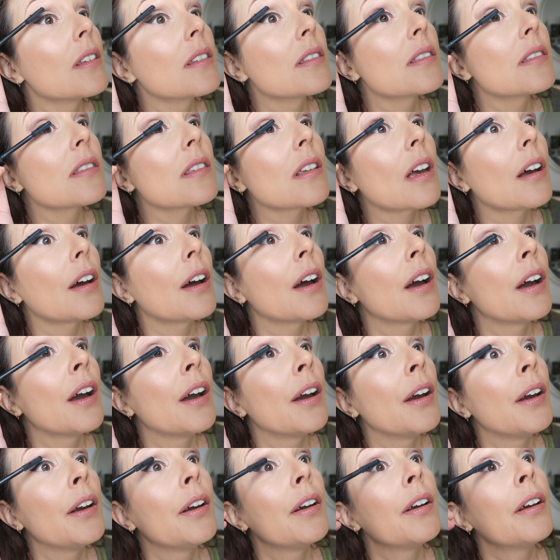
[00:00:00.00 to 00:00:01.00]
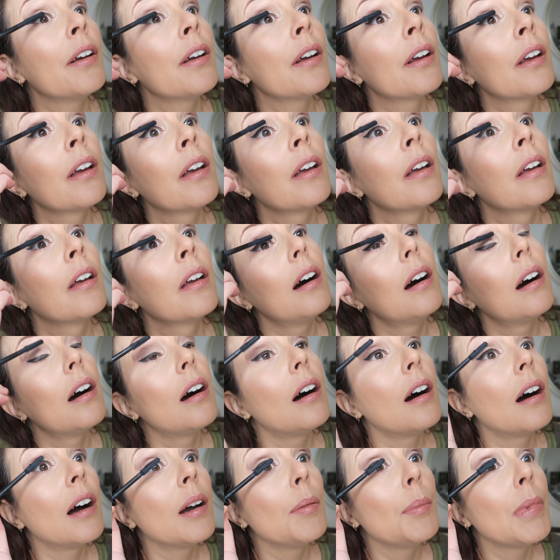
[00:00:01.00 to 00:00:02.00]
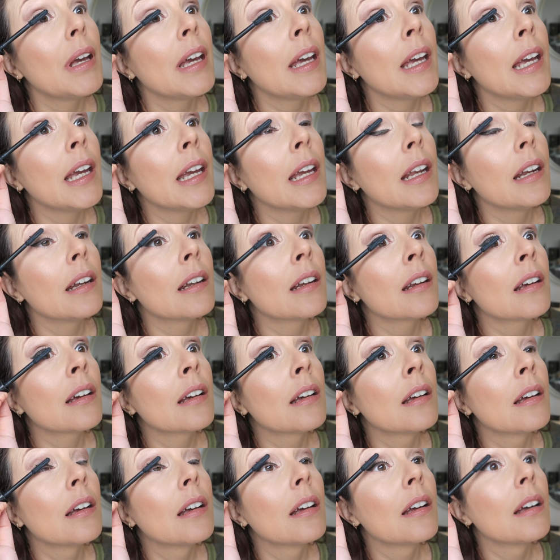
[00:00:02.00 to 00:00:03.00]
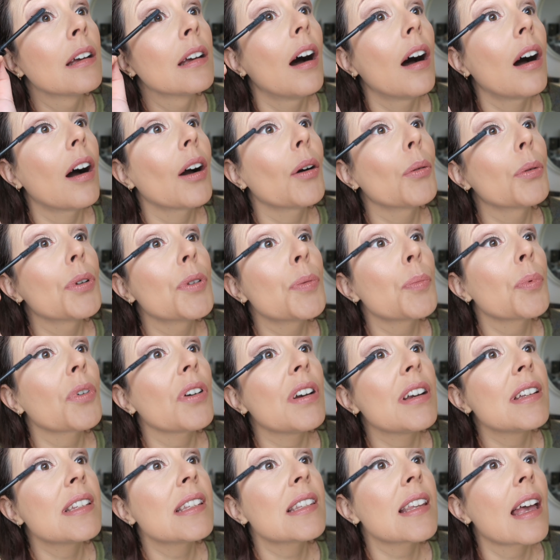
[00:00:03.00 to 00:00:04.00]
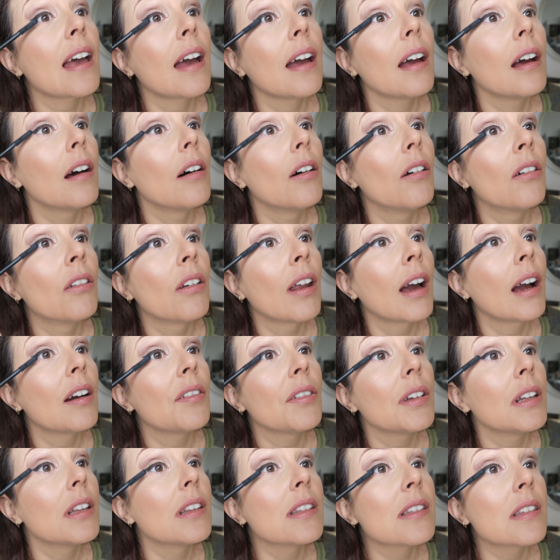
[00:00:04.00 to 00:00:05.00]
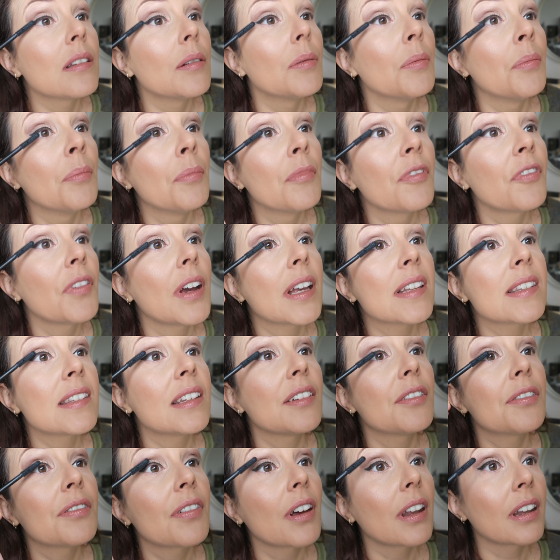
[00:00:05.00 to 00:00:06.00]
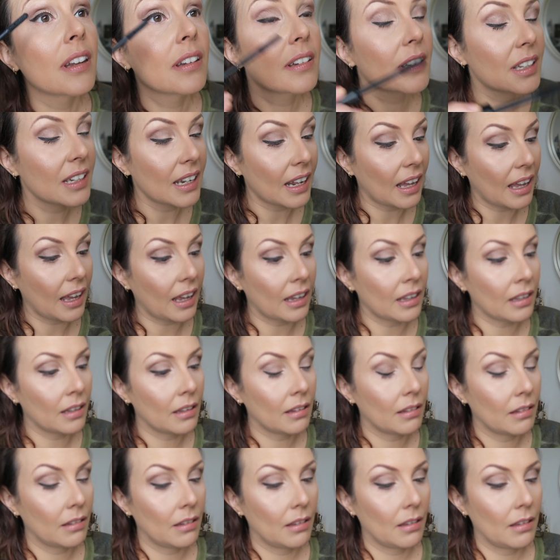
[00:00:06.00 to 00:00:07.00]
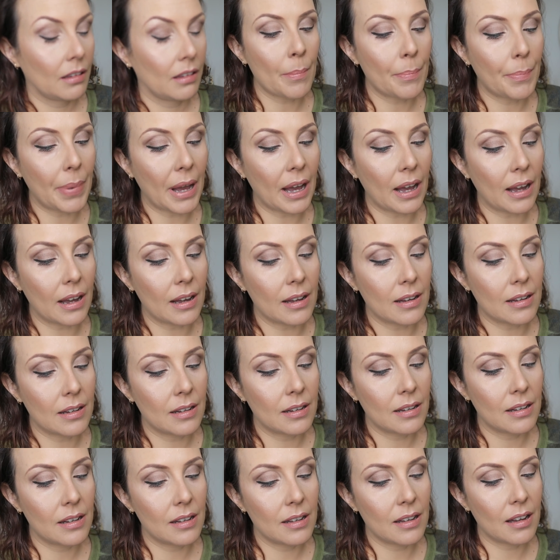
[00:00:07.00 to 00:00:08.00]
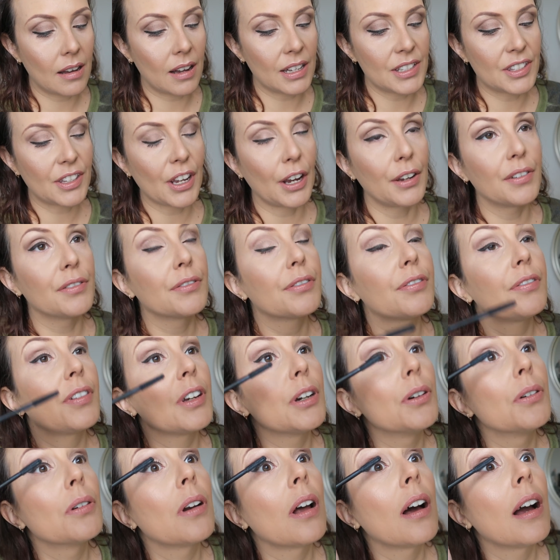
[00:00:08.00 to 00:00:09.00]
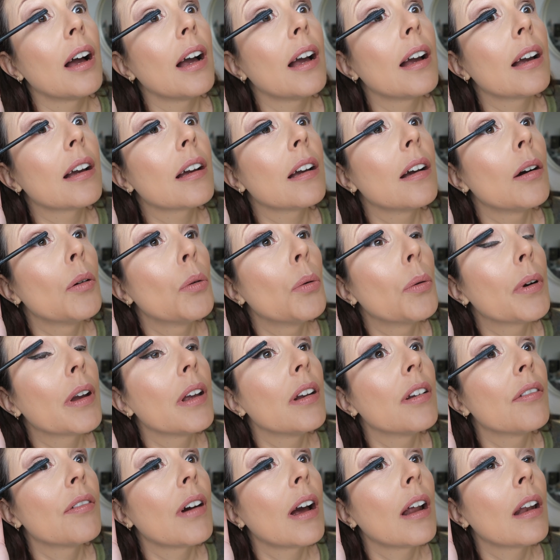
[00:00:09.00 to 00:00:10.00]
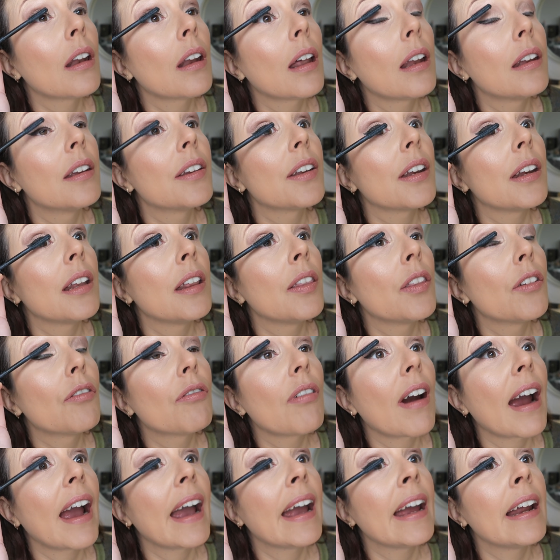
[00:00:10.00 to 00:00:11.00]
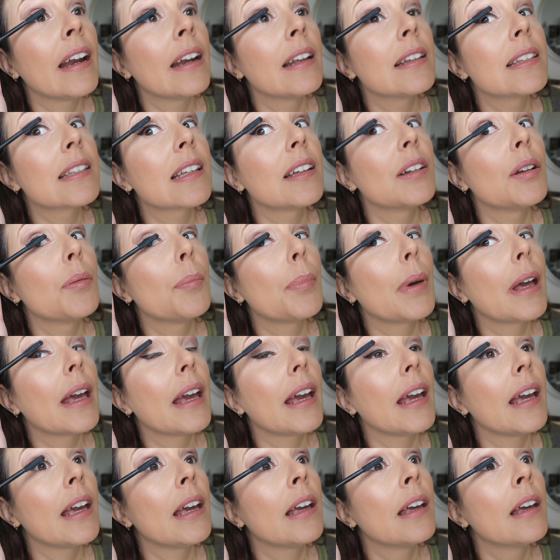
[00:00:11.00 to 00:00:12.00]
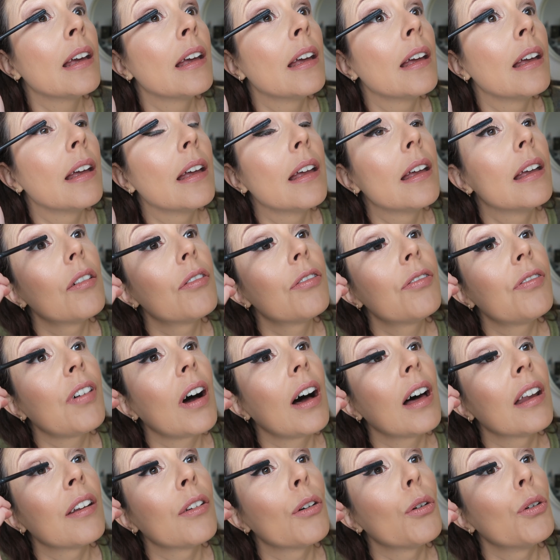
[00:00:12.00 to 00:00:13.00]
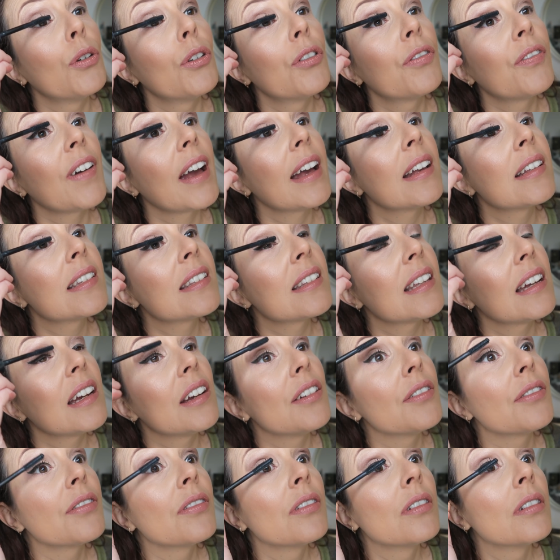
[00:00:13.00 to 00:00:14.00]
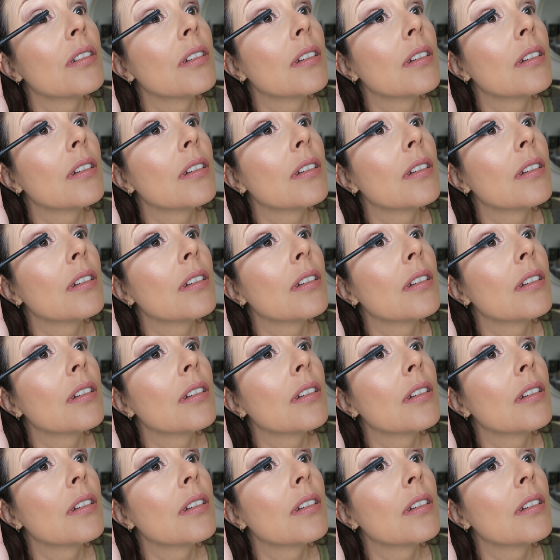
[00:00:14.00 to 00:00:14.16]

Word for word: So, I mean, I was pretty set on having some festive fun today, but I don't feel like walking around London in the rain is going to be fun or festive